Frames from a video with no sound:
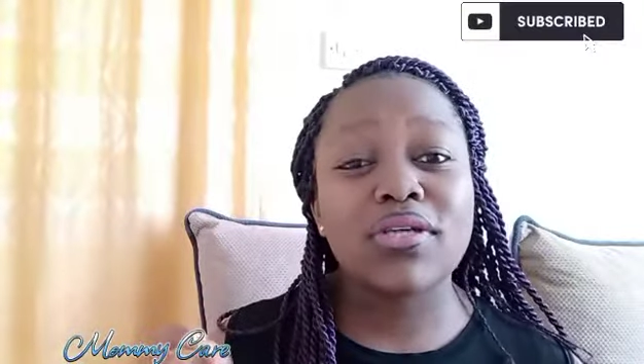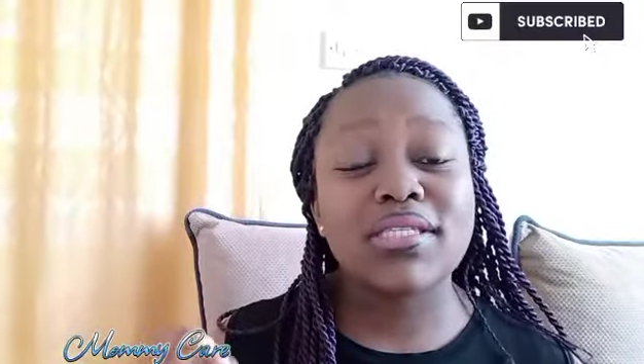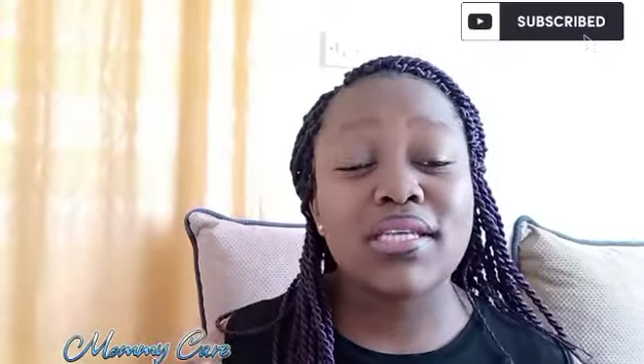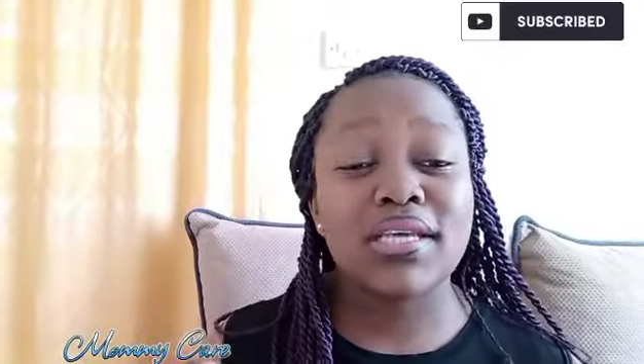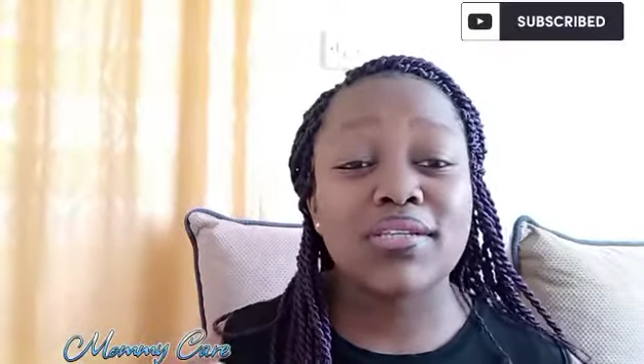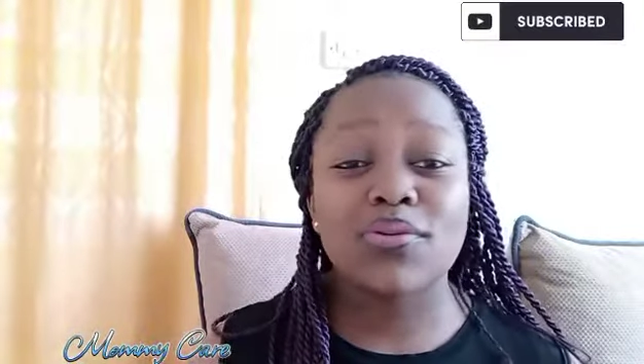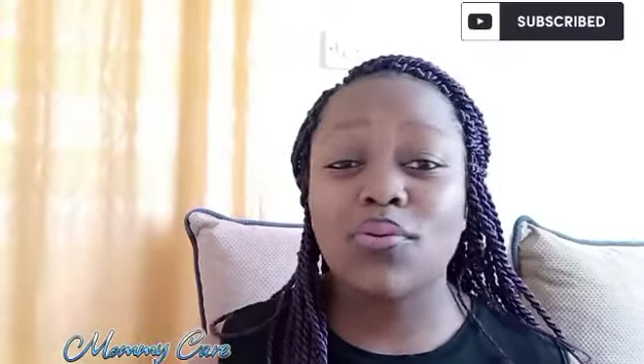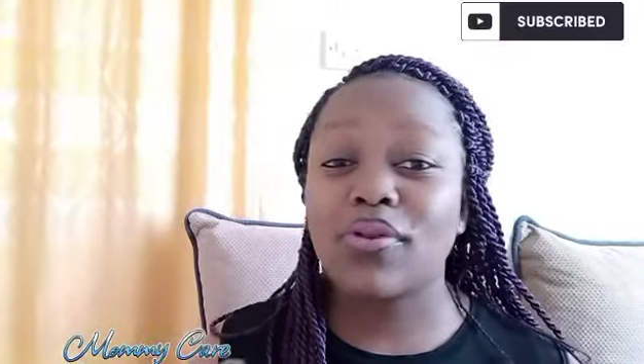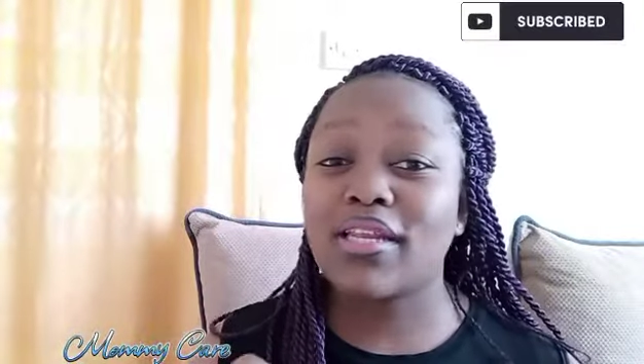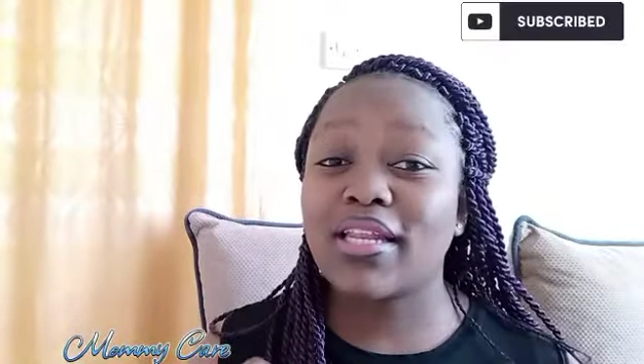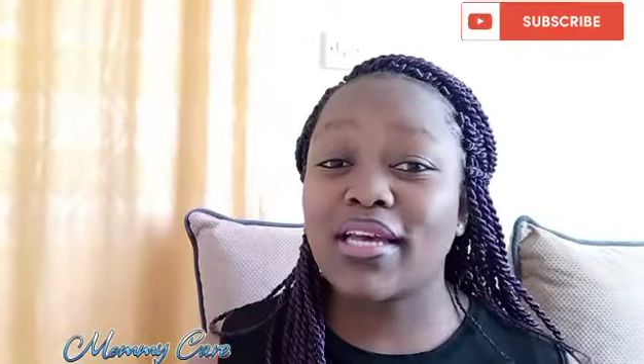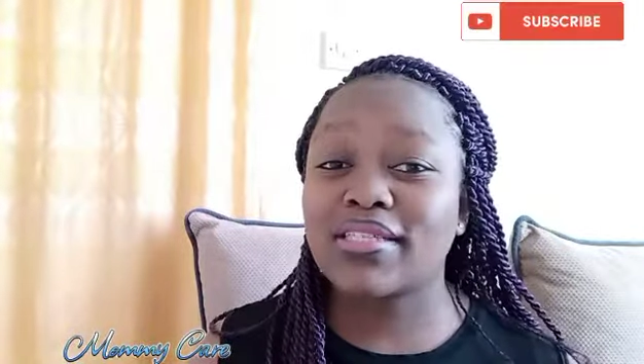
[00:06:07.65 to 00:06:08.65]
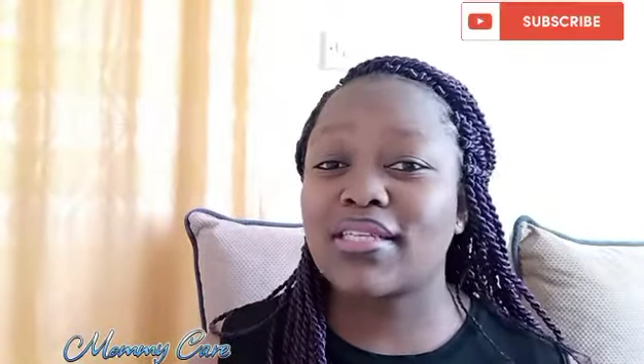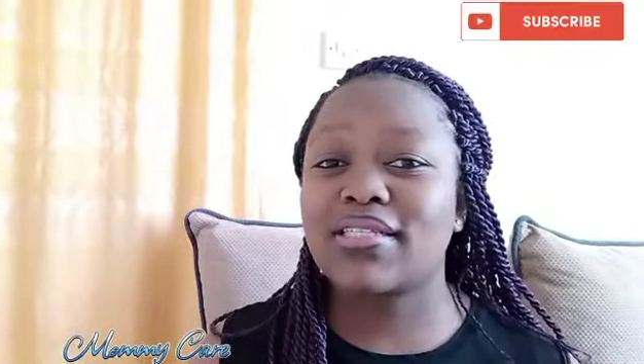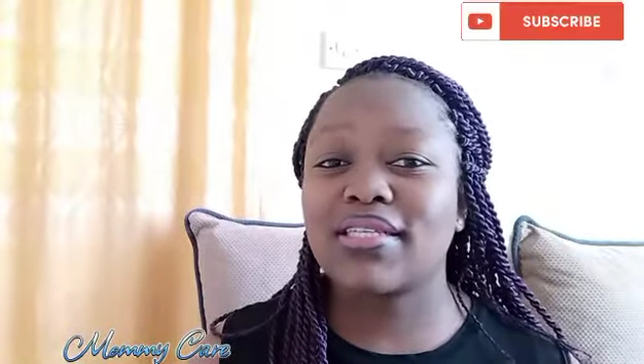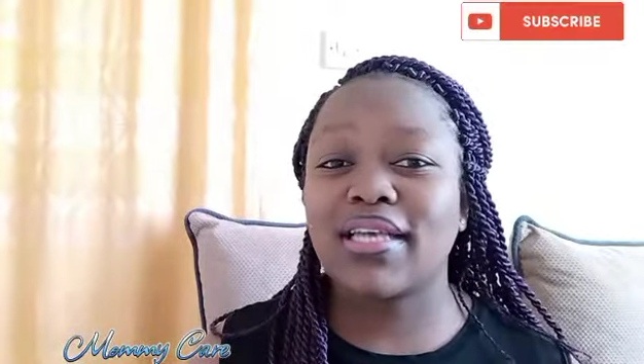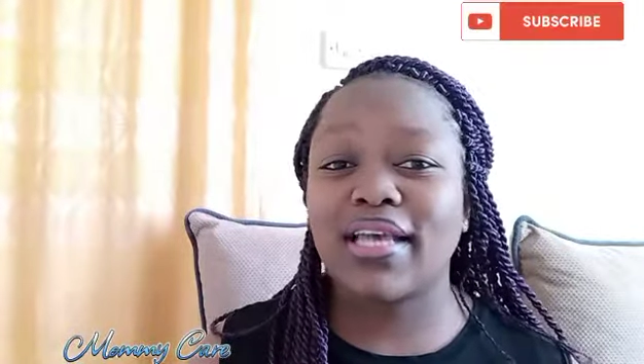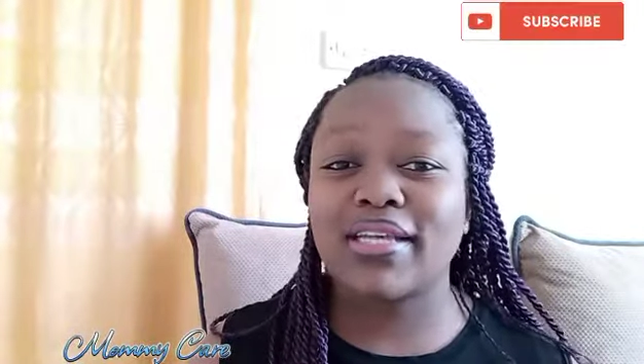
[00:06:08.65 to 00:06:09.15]
CS wound
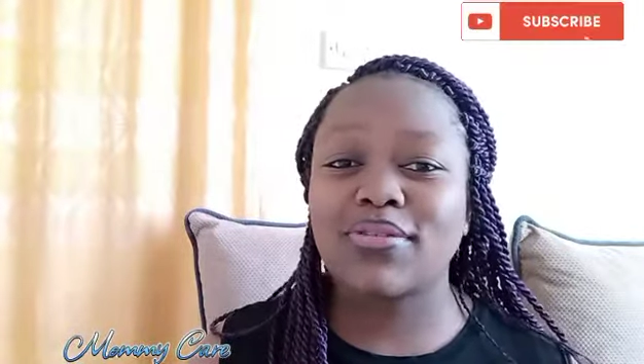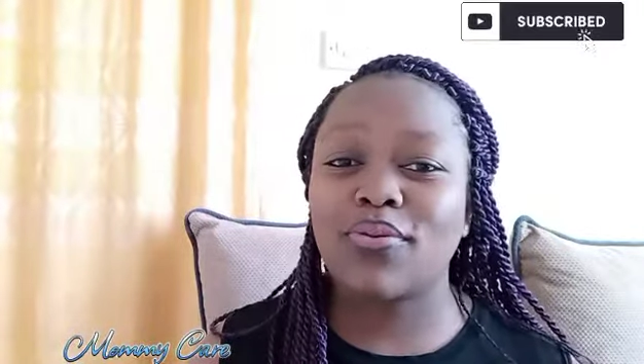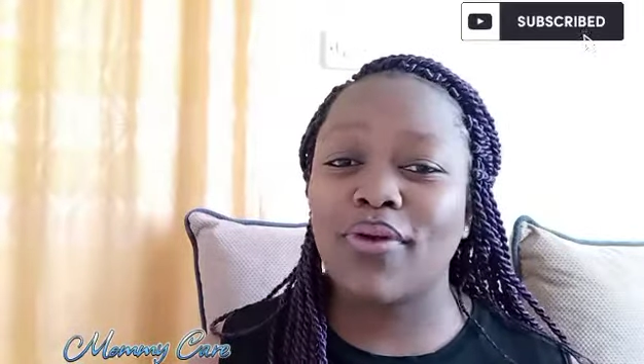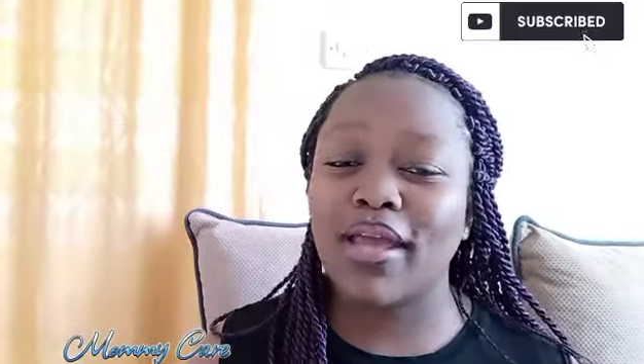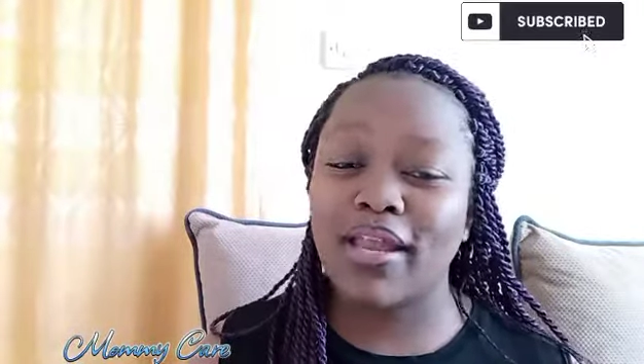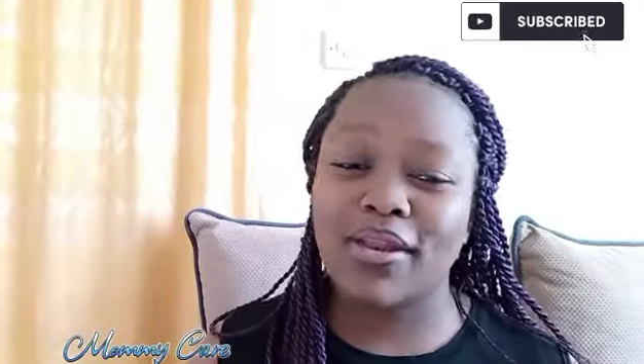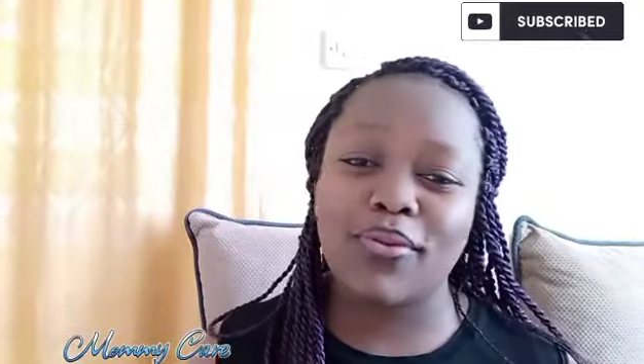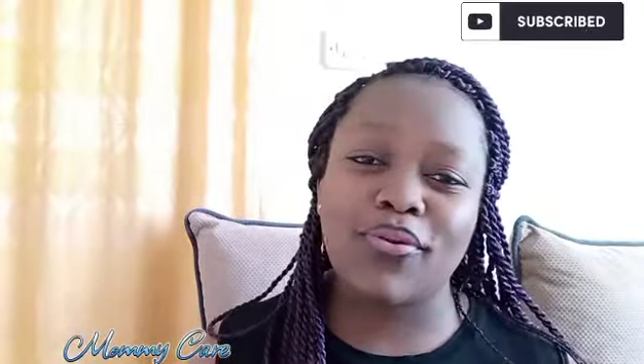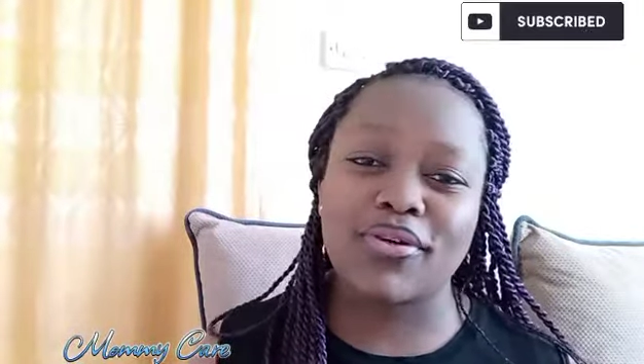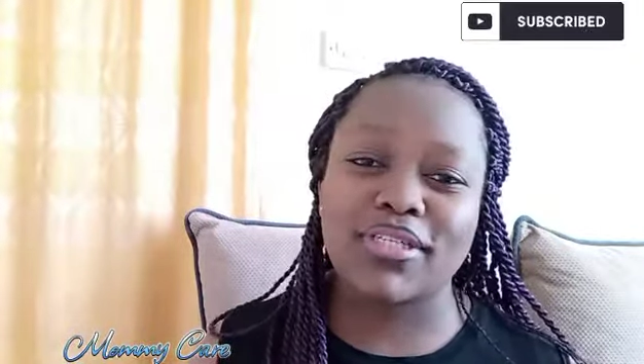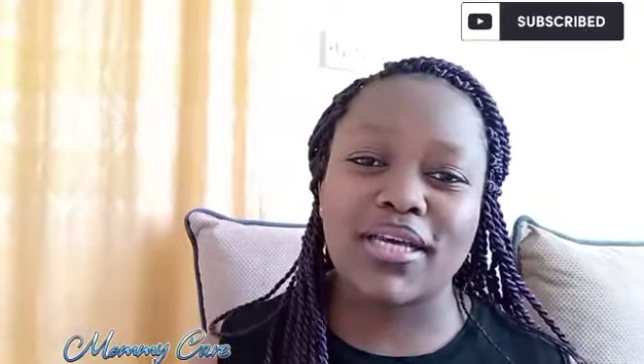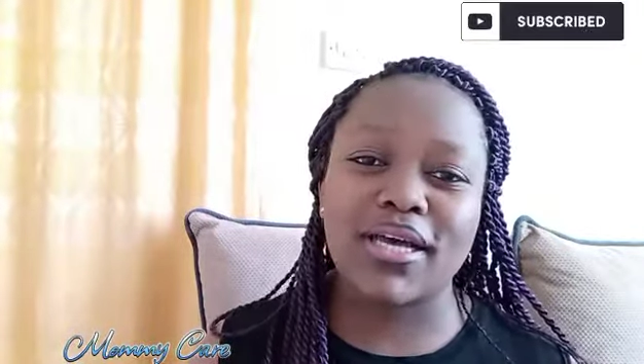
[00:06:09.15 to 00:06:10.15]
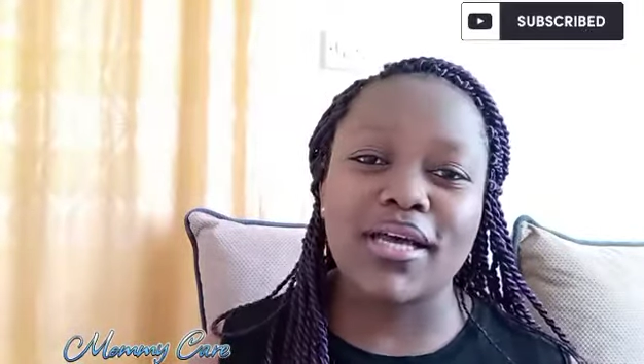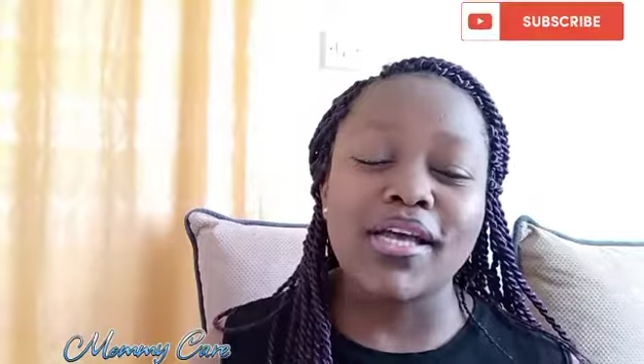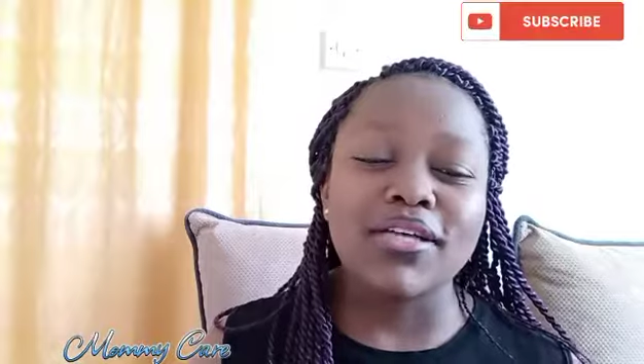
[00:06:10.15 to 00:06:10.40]
doesn't get any water.